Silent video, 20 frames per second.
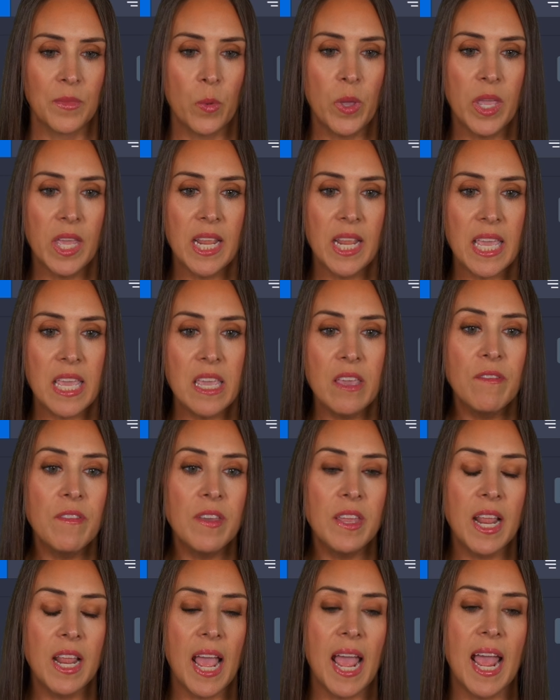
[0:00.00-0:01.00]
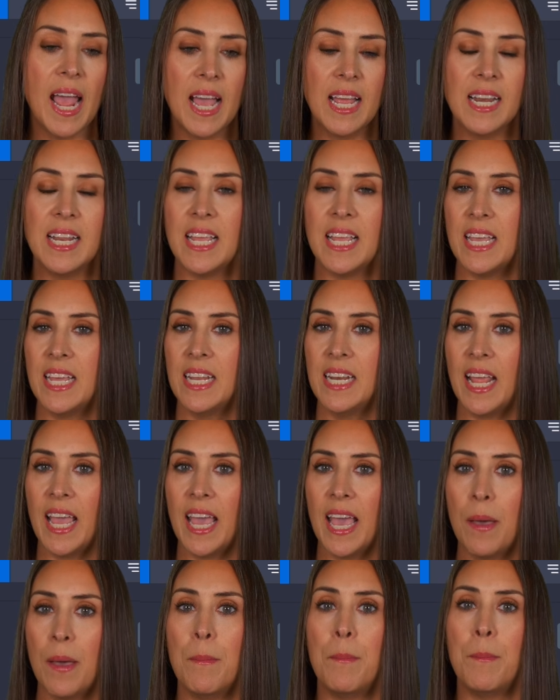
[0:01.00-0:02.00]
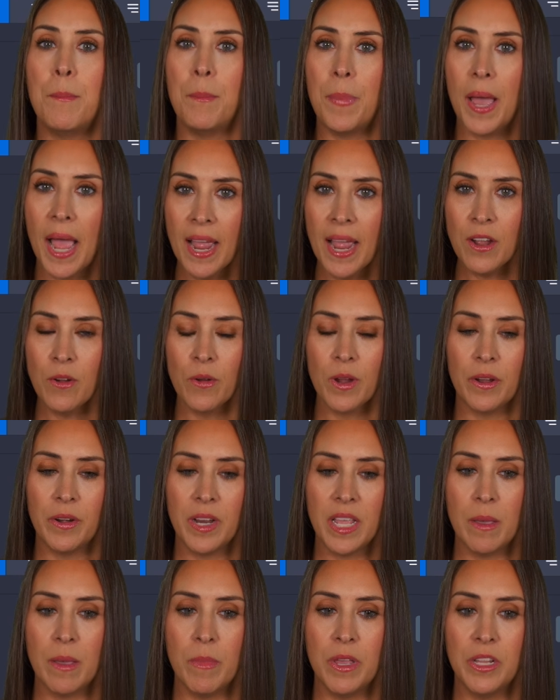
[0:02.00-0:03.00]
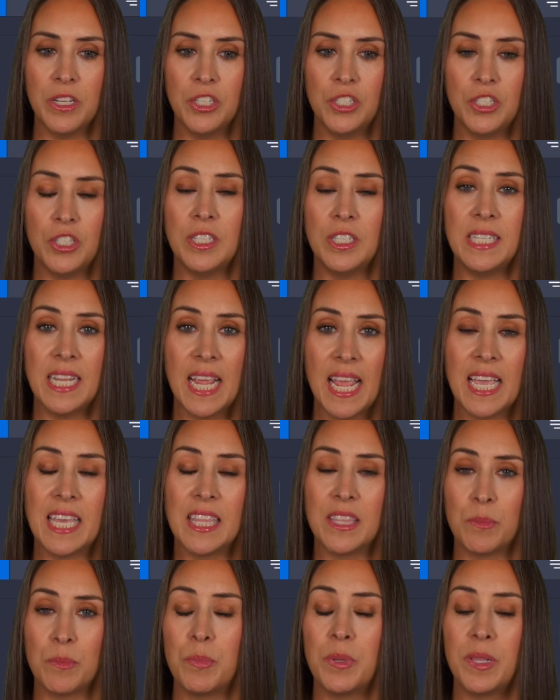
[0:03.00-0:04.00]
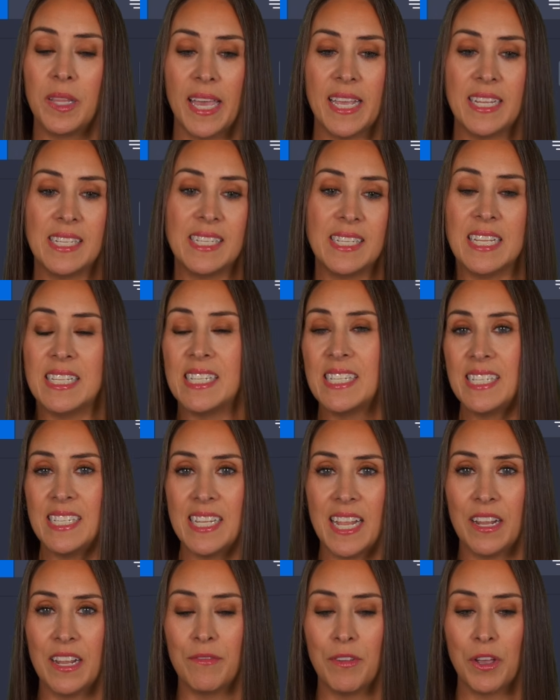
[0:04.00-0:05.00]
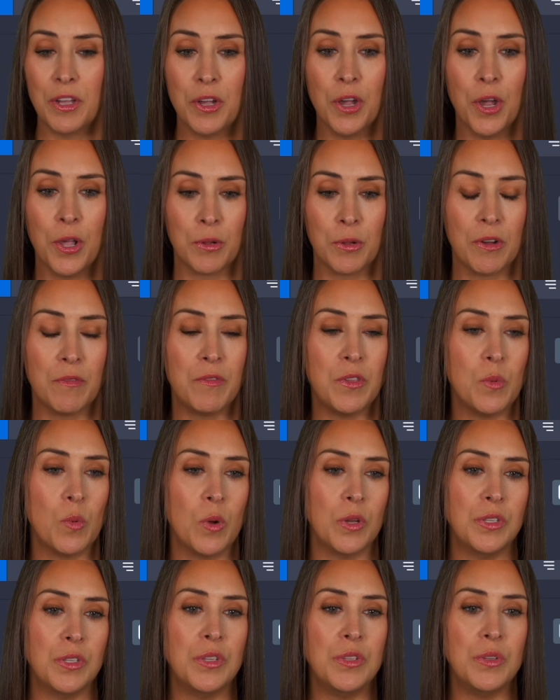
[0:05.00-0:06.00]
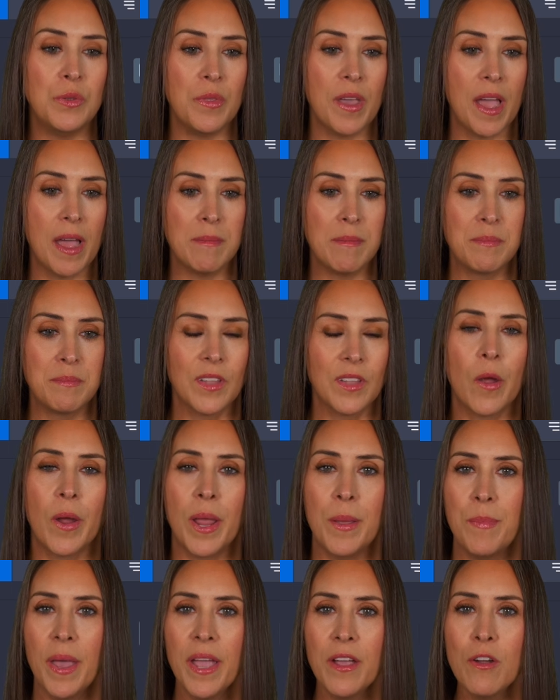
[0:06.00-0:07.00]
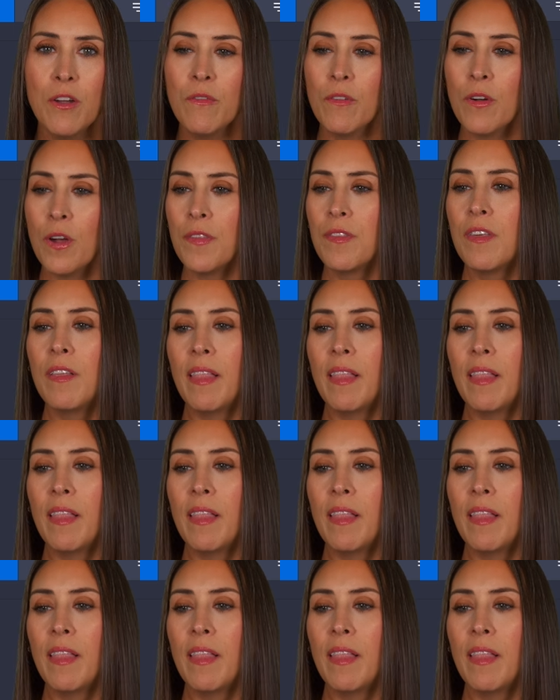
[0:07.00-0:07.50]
We can even add in a background image to take the place instead of a color if you want to do that. All right, back over on the